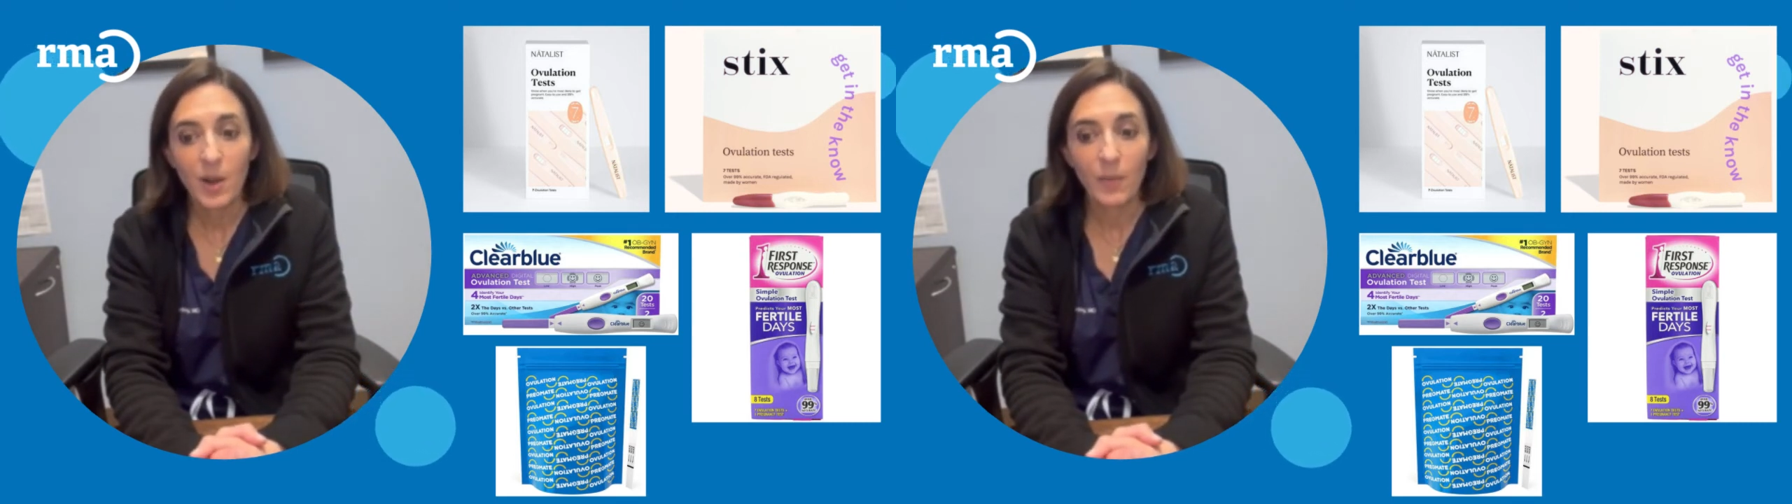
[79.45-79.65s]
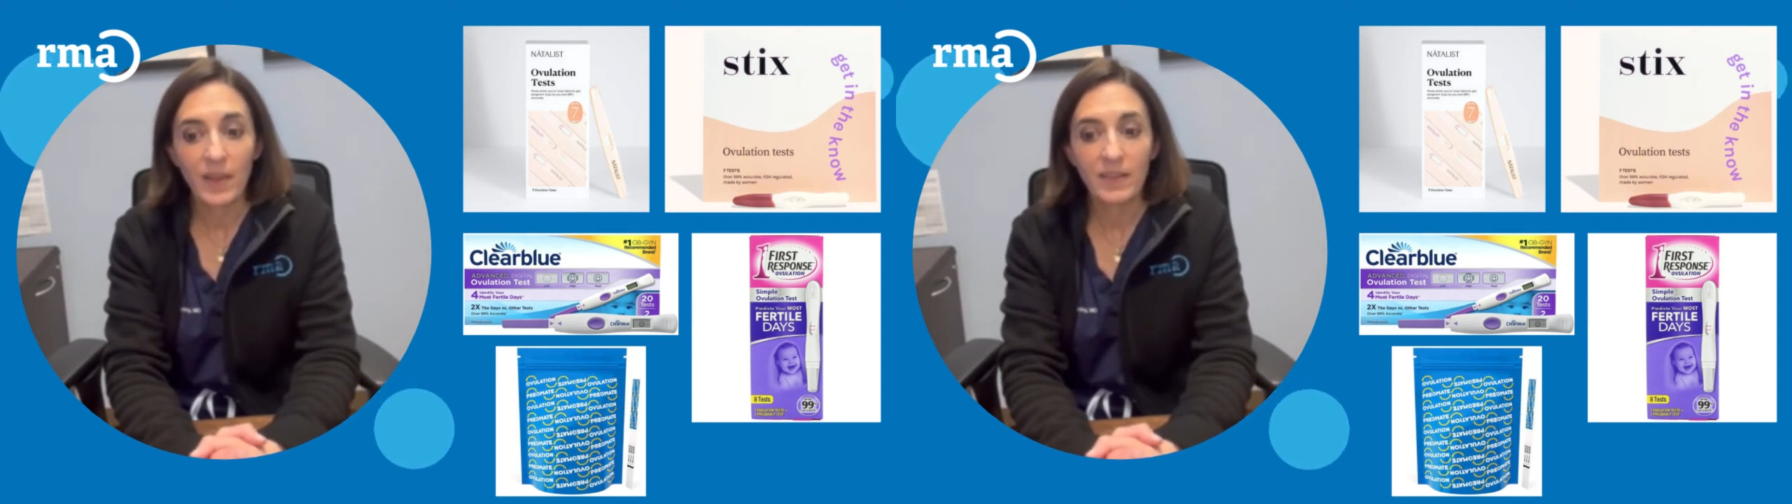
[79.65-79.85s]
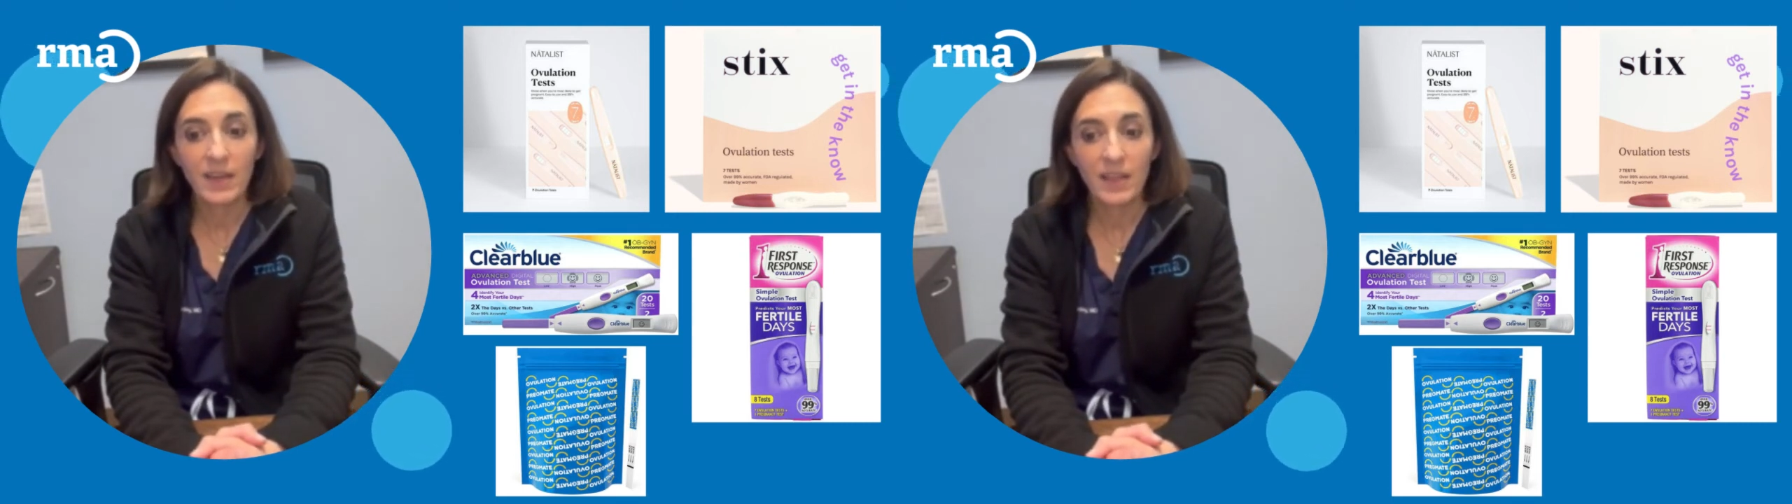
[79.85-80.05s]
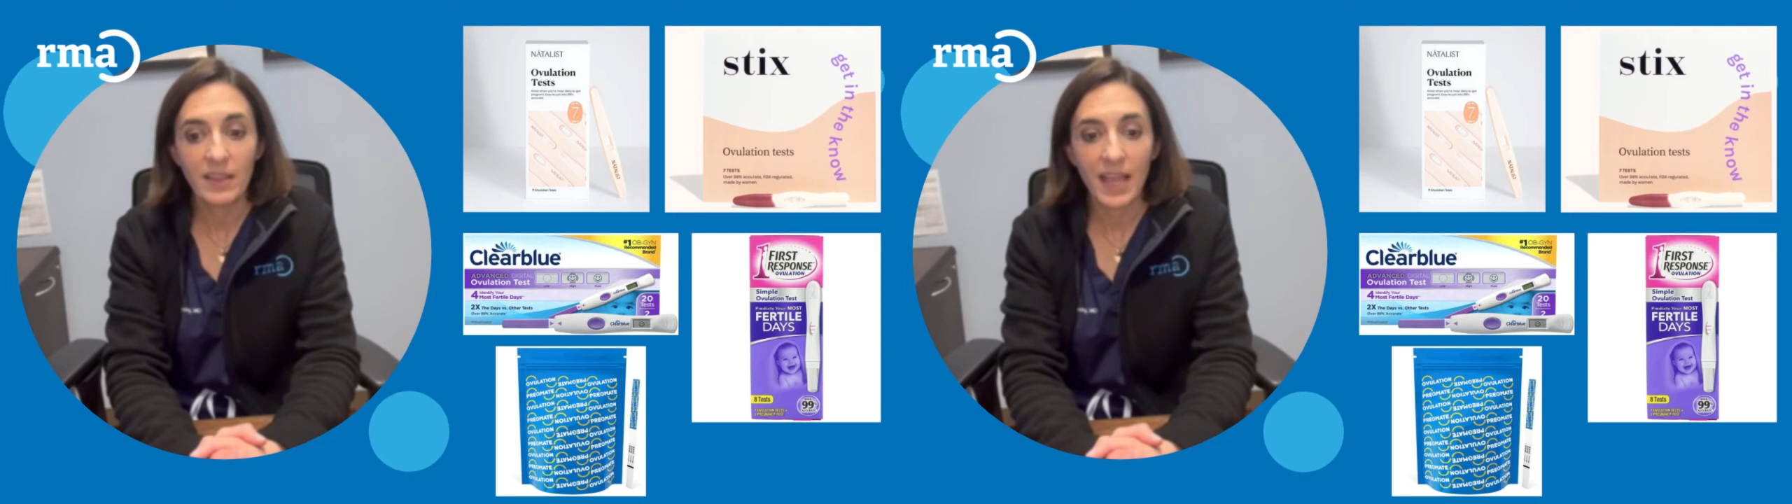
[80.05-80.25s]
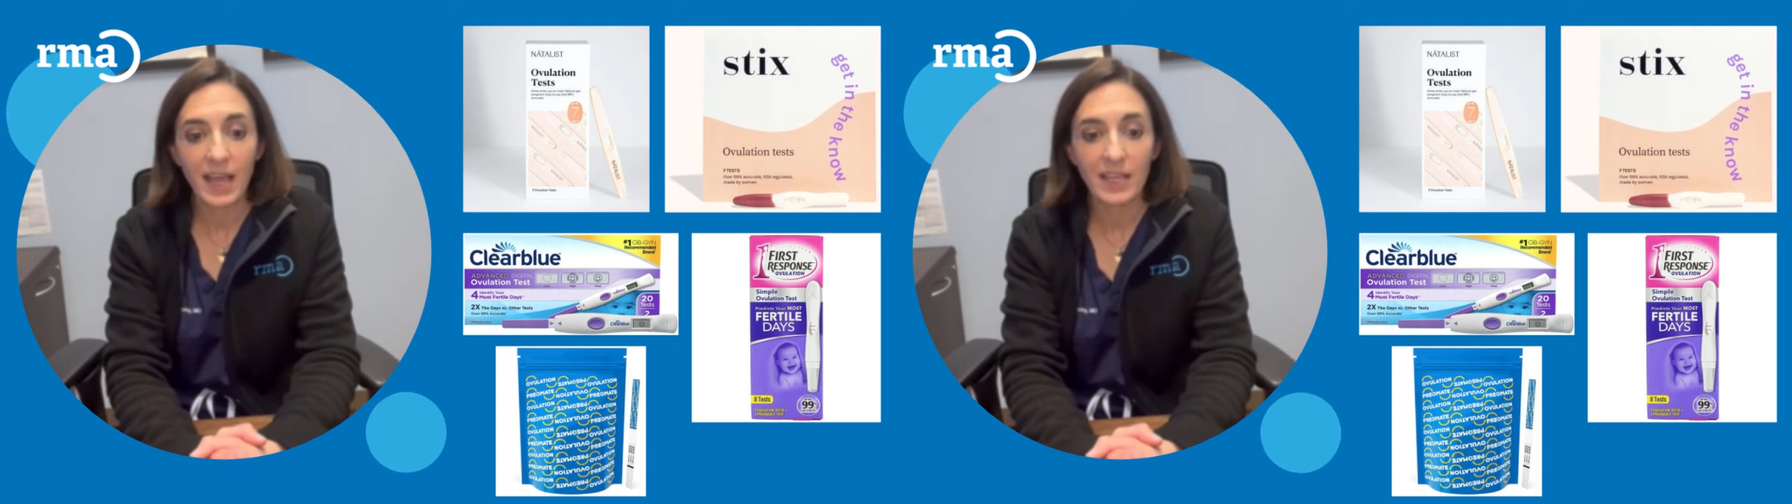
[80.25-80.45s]
when
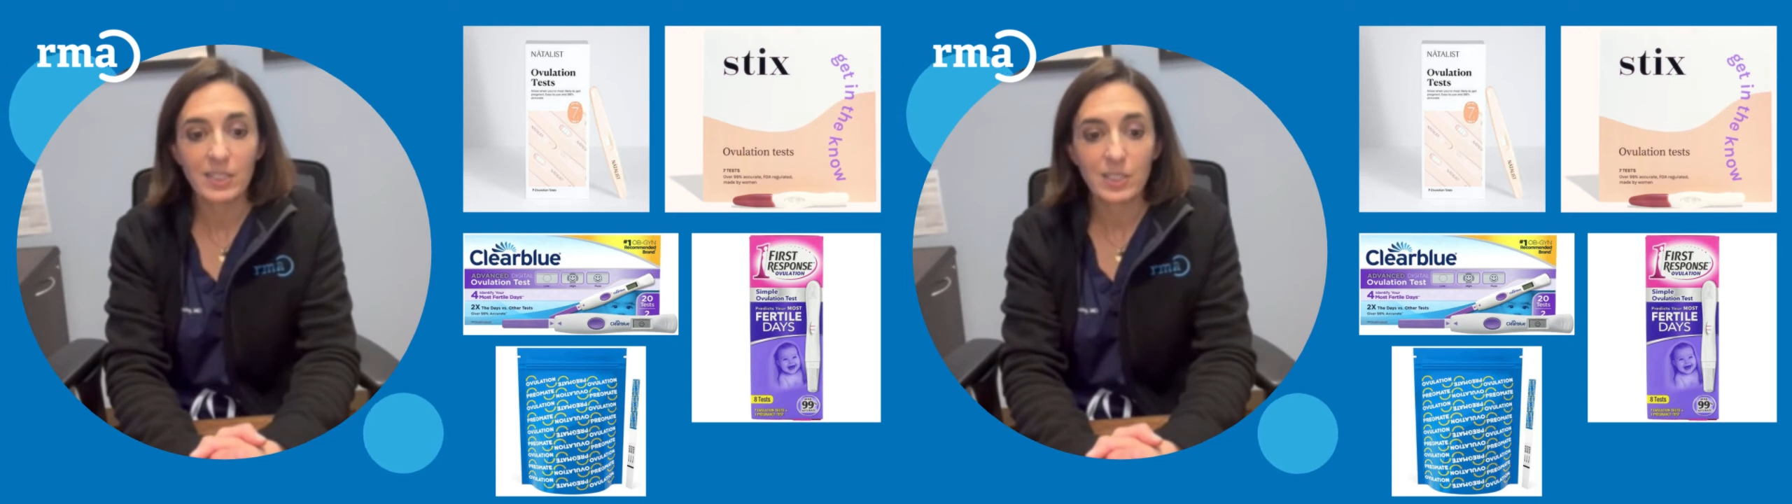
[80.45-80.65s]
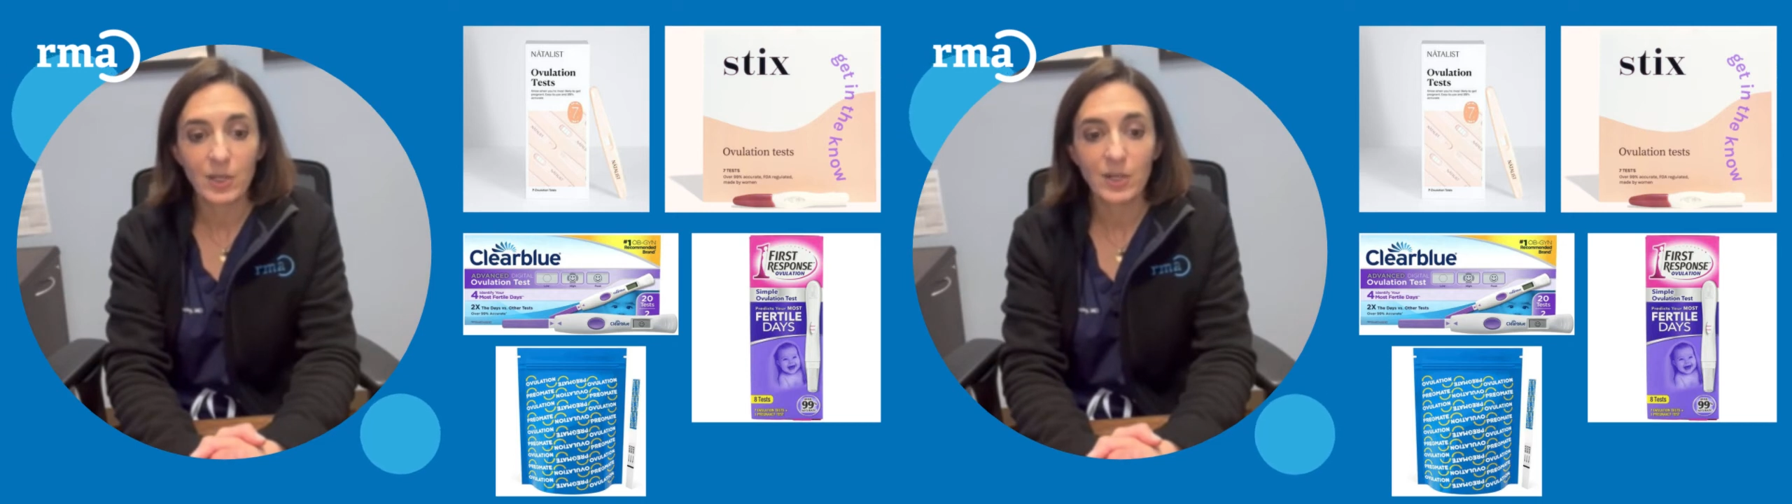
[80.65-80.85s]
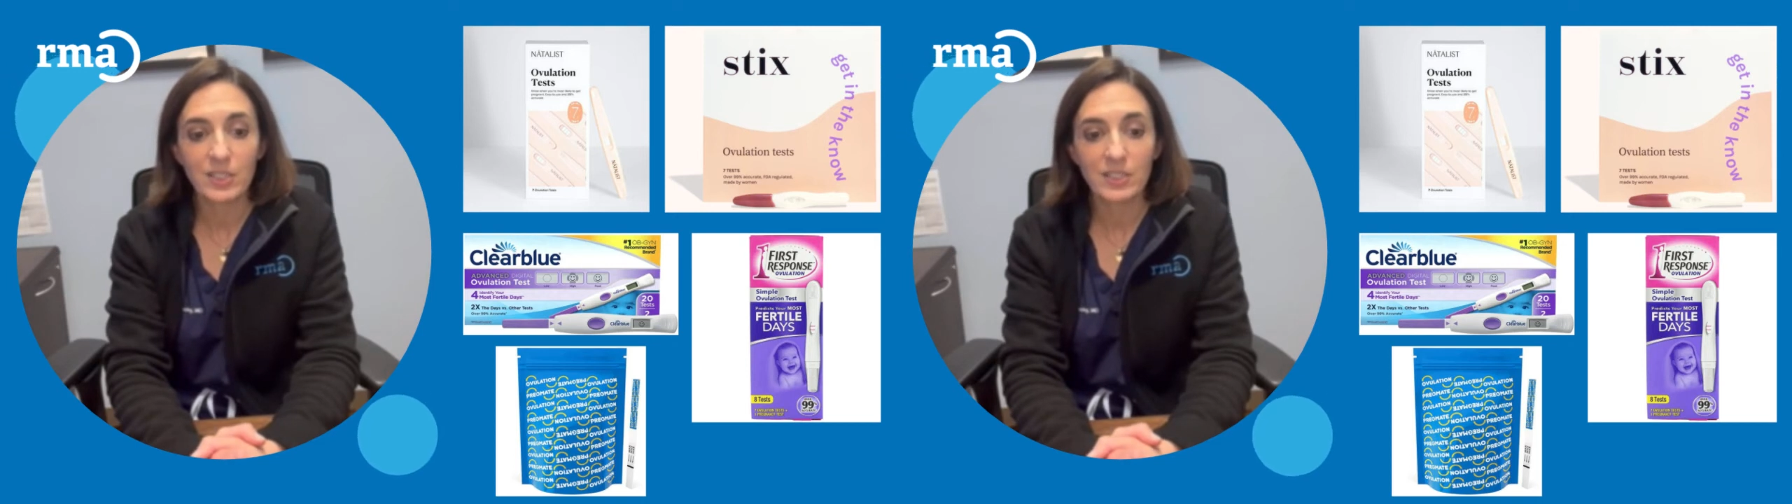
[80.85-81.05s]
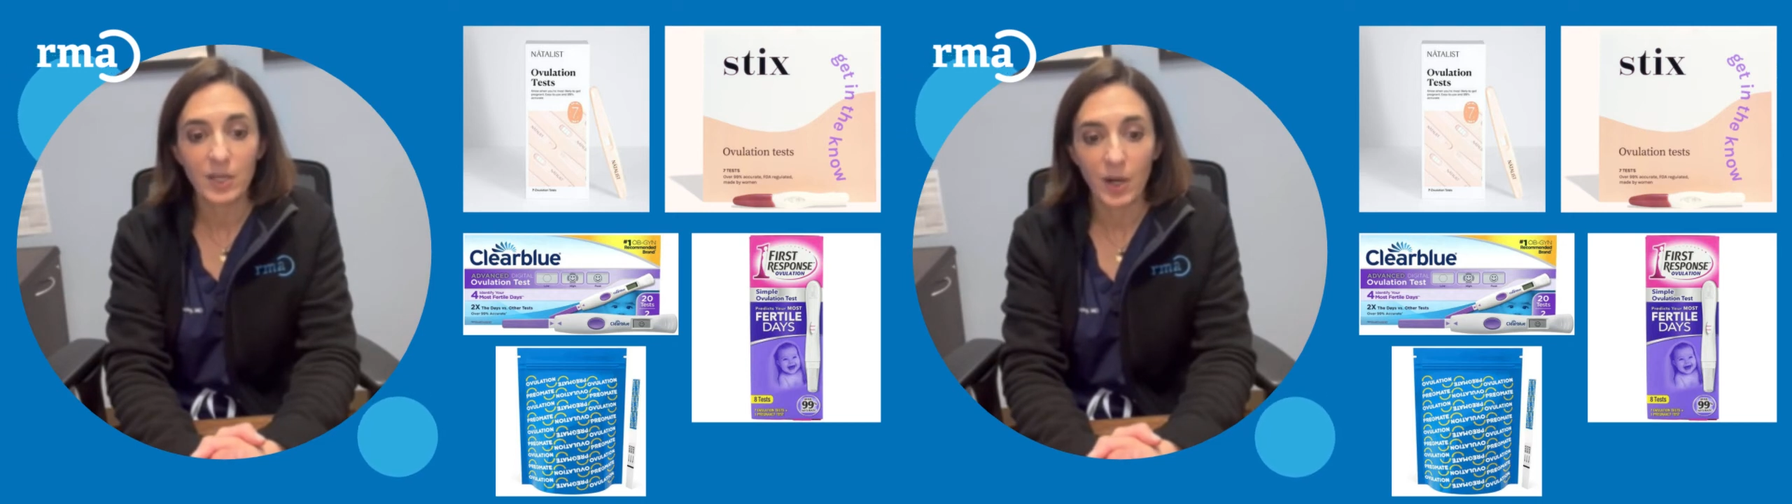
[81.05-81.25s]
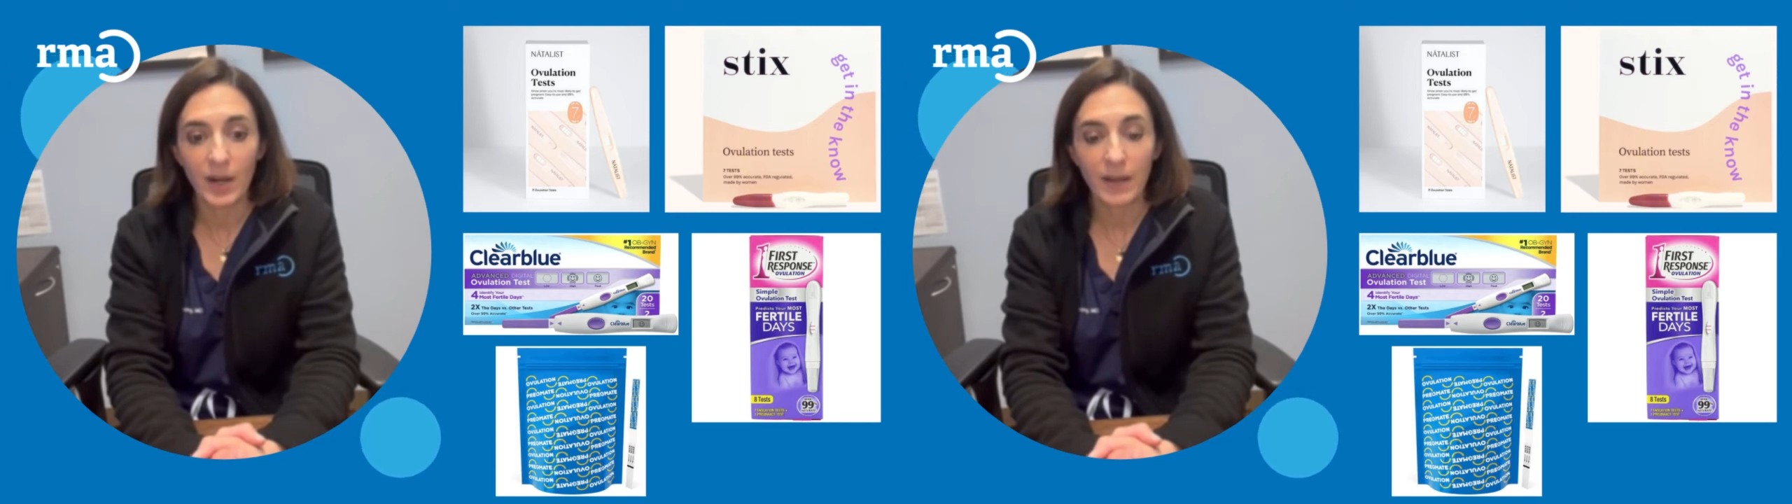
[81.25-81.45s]
the LH surge is
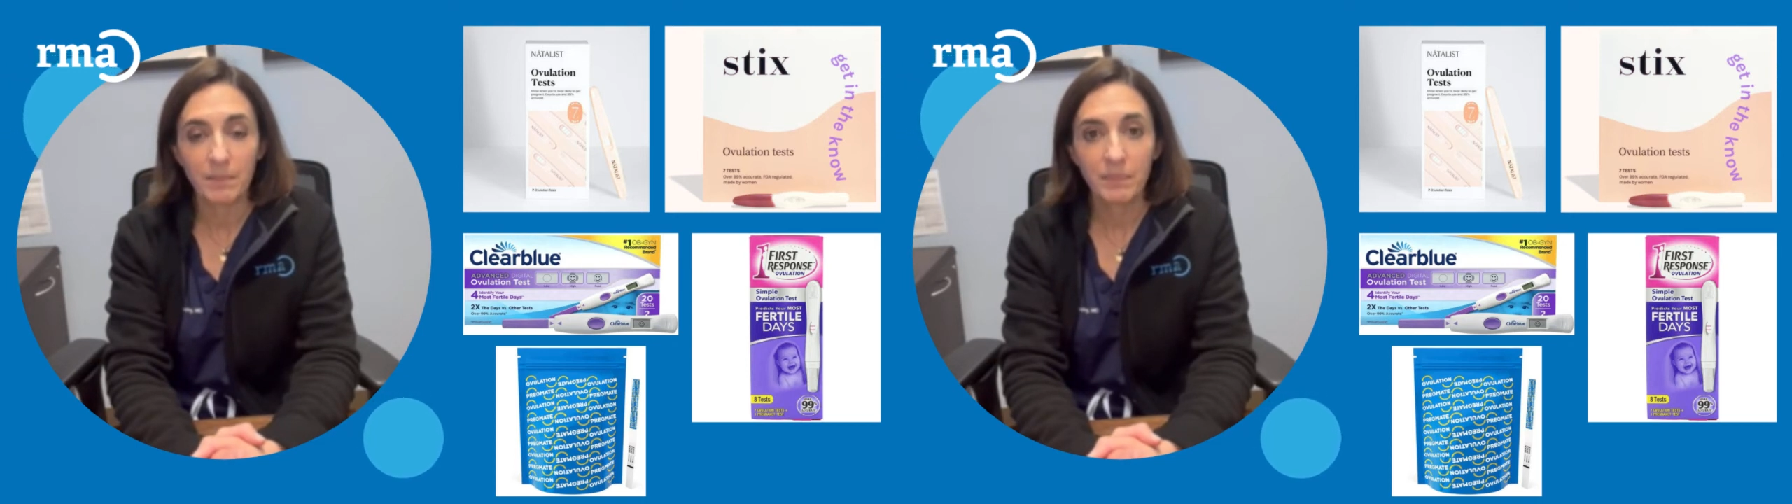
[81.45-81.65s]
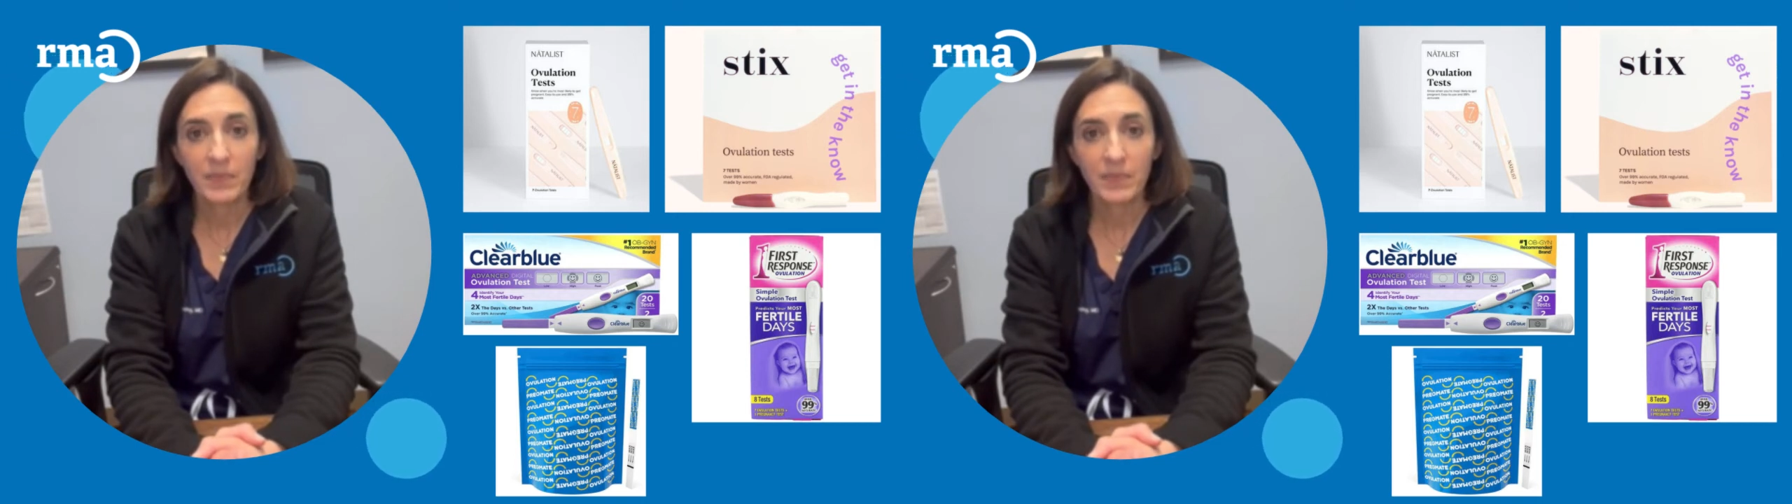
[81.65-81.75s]
occurring.